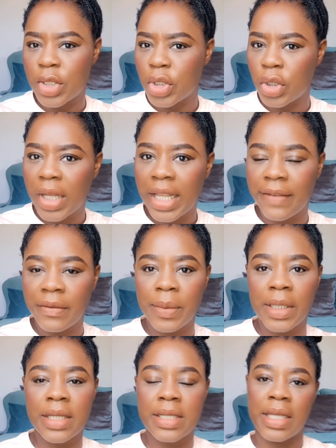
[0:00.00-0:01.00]
It's not heavy
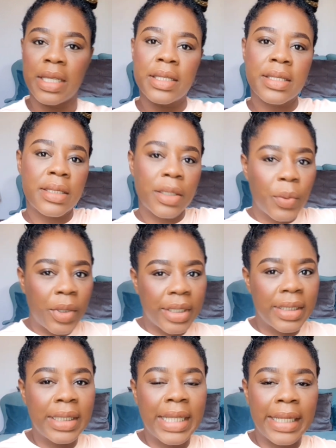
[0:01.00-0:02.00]
because I can still wear
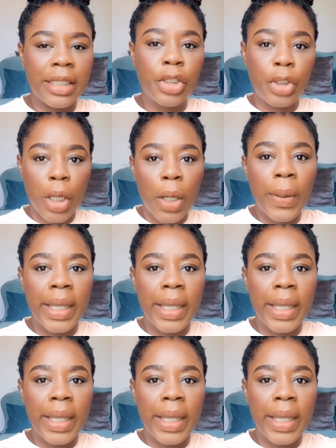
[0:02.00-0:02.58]
the liner now.